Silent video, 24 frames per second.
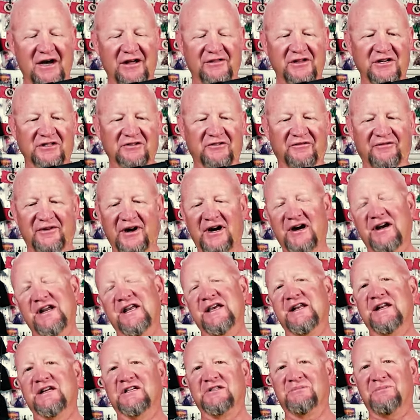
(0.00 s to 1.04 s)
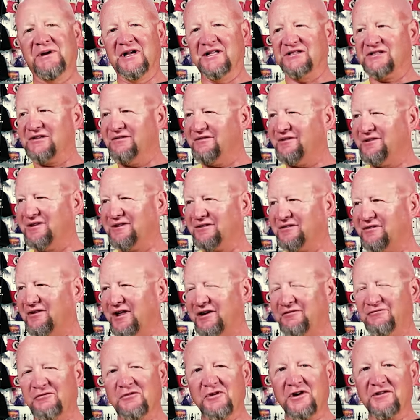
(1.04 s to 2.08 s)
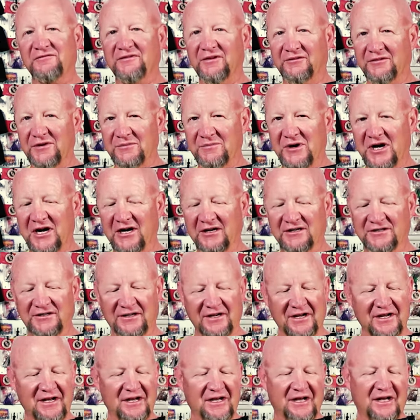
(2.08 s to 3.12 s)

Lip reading: These are very inexpensive. I think they're like 40, 50 bucks.